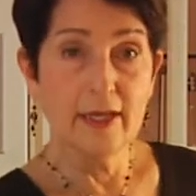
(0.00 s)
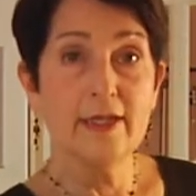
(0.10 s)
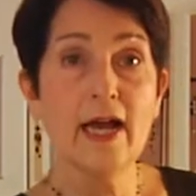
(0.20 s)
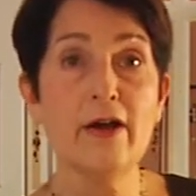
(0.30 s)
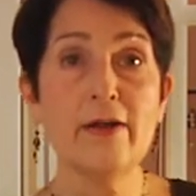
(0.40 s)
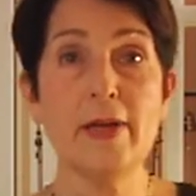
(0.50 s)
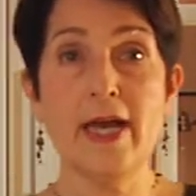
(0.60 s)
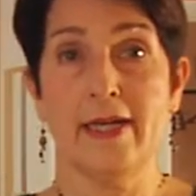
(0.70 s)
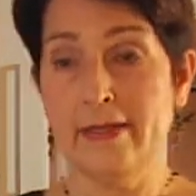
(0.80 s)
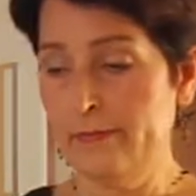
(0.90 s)
Now I'm
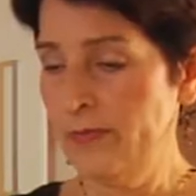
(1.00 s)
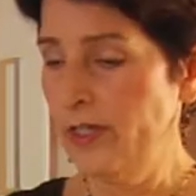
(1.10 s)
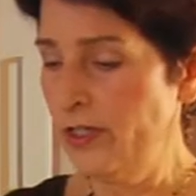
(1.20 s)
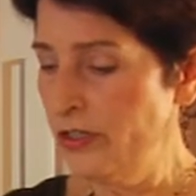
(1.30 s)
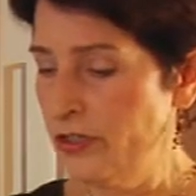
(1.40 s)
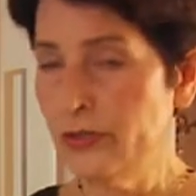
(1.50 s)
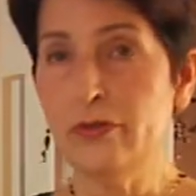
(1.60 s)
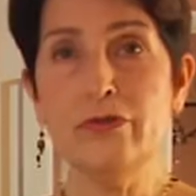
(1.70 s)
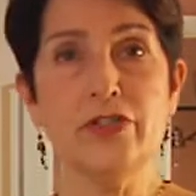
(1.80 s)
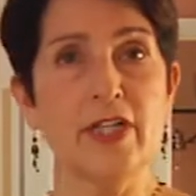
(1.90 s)
adding
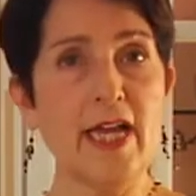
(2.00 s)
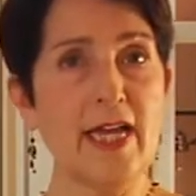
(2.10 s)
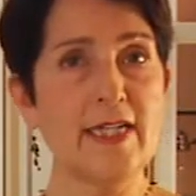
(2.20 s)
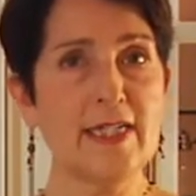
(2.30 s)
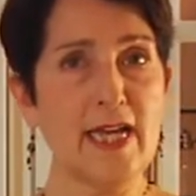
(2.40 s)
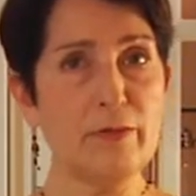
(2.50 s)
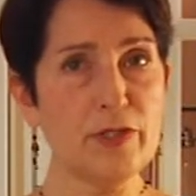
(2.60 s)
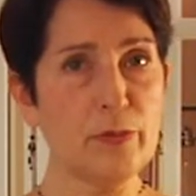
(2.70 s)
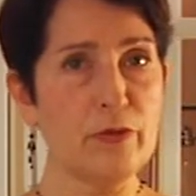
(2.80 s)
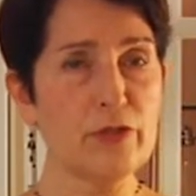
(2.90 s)
2 to 8
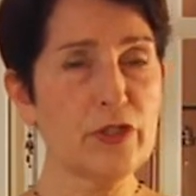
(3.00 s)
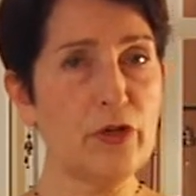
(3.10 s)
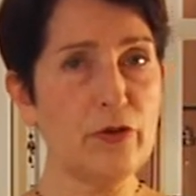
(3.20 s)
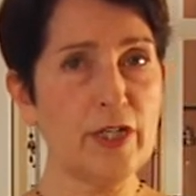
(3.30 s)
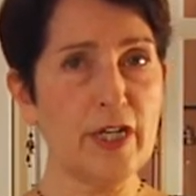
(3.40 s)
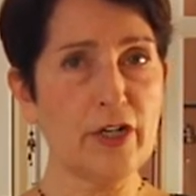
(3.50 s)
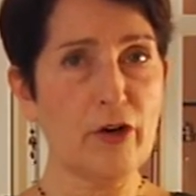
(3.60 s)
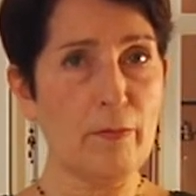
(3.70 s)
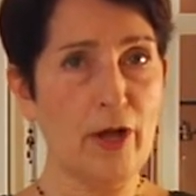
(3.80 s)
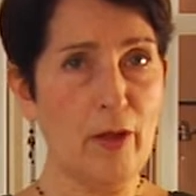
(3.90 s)
tablespoons coconut
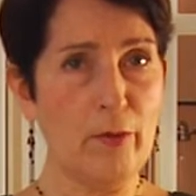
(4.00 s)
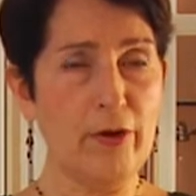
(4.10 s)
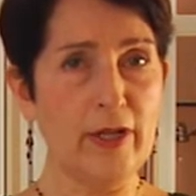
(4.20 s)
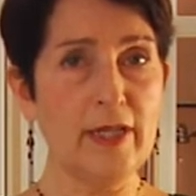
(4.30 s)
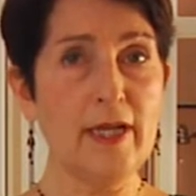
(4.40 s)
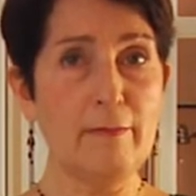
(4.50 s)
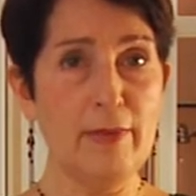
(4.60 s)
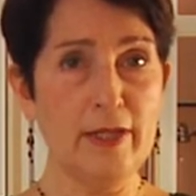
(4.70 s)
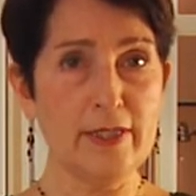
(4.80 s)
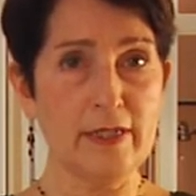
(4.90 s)
or palm oil
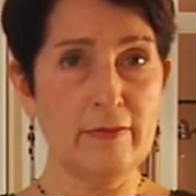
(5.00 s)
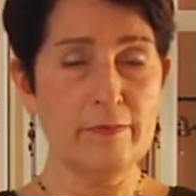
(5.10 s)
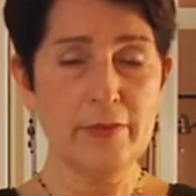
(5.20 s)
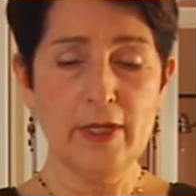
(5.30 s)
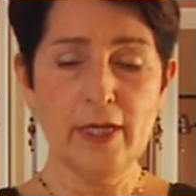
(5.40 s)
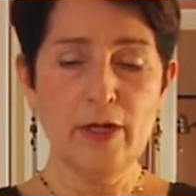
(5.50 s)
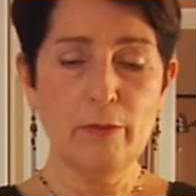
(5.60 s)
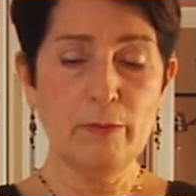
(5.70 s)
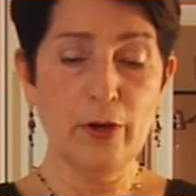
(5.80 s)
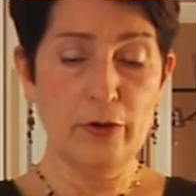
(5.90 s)
melted.
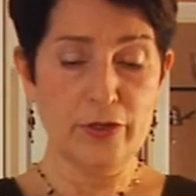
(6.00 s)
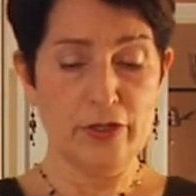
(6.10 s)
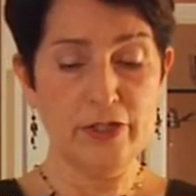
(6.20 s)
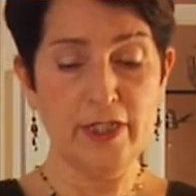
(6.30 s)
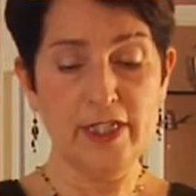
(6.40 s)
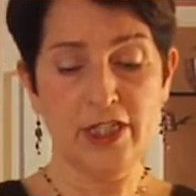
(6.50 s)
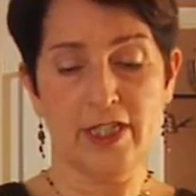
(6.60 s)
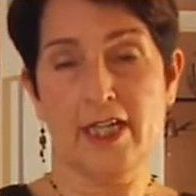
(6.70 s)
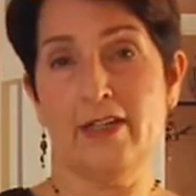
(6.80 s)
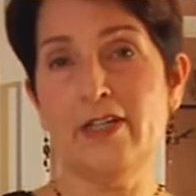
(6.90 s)
Both are
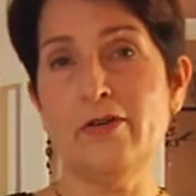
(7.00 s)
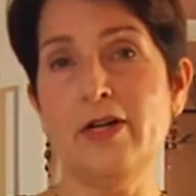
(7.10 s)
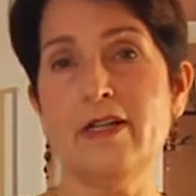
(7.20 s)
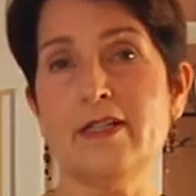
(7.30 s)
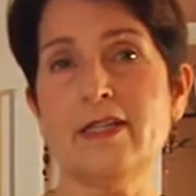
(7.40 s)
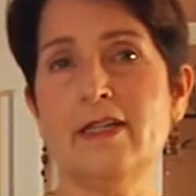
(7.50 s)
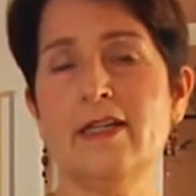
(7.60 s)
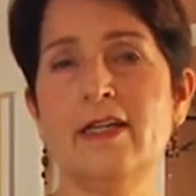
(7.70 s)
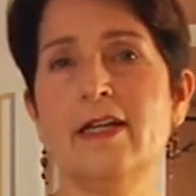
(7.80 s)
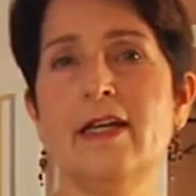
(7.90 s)
delicious healthy oils.
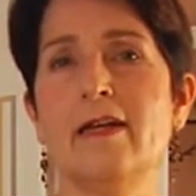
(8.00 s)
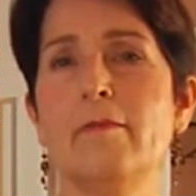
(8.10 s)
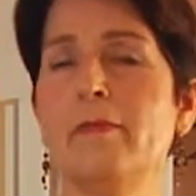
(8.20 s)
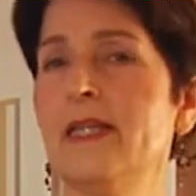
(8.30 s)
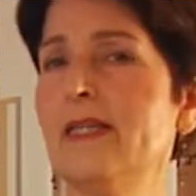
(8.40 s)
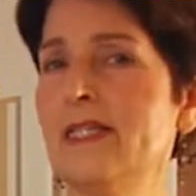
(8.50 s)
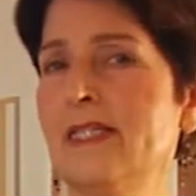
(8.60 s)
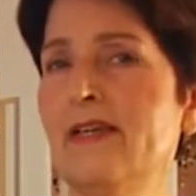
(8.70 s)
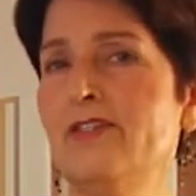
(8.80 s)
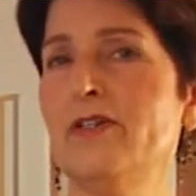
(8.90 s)
But this
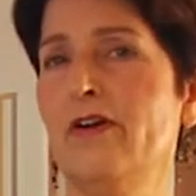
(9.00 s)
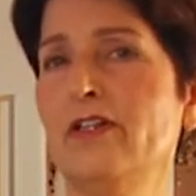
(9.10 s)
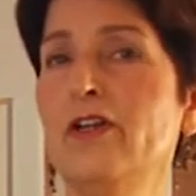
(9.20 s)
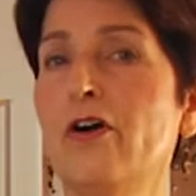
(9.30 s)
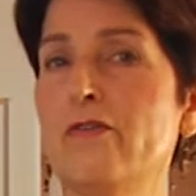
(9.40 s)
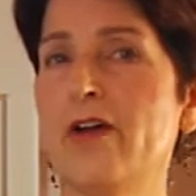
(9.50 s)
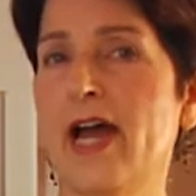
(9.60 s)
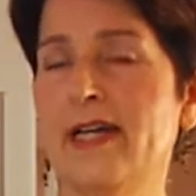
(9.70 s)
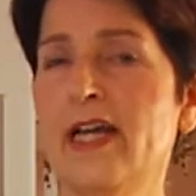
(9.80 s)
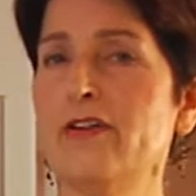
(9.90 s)
gives you a
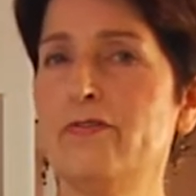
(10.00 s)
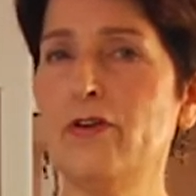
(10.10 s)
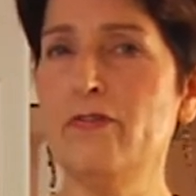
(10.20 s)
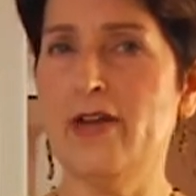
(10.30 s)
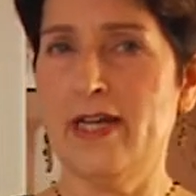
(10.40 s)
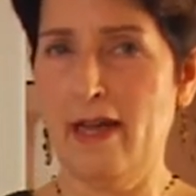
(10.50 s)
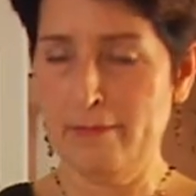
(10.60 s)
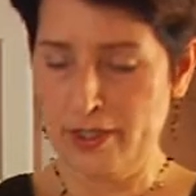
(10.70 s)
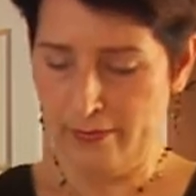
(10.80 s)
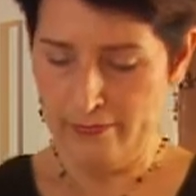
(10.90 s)
low-fat and a full-fat
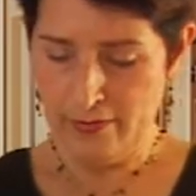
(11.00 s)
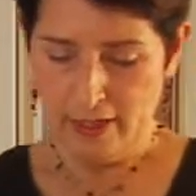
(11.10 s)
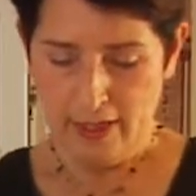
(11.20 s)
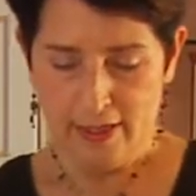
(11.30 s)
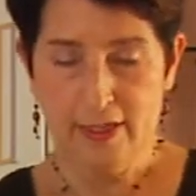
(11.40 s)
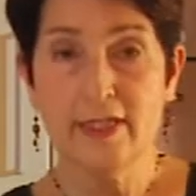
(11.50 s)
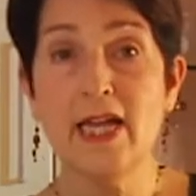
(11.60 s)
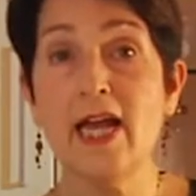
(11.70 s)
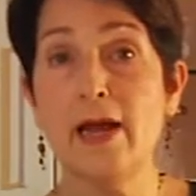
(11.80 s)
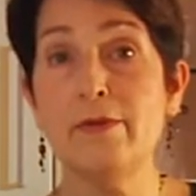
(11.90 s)
option.
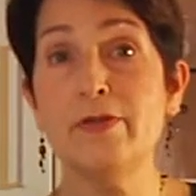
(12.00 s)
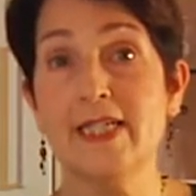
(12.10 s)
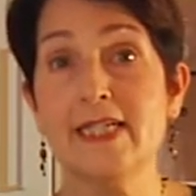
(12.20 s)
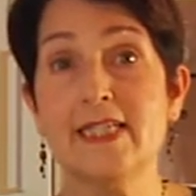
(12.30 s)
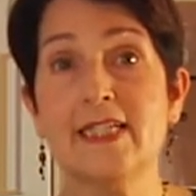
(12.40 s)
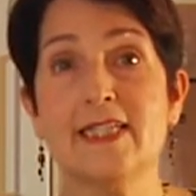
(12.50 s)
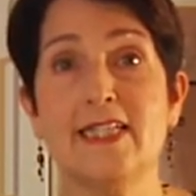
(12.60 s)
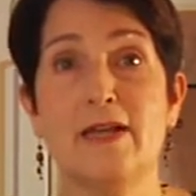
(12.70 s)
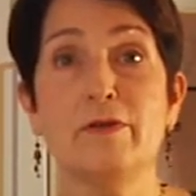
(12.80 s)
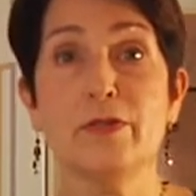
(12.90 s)
Today I'm using 6
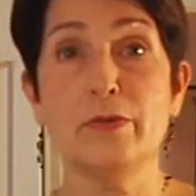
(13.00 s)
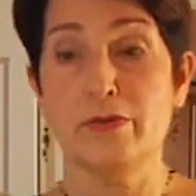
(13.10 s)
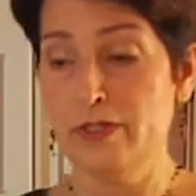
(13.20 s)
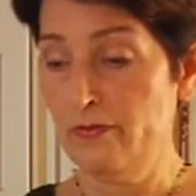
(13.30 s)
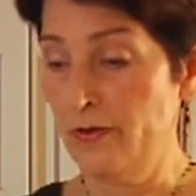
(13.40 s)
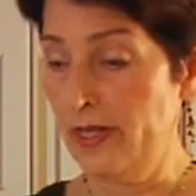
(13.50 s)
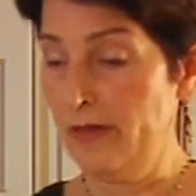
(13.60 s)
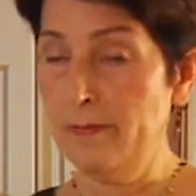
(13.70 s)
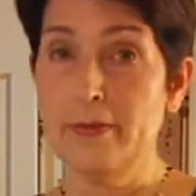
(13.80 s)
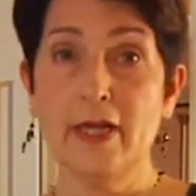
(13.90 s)
tablespoons of oil.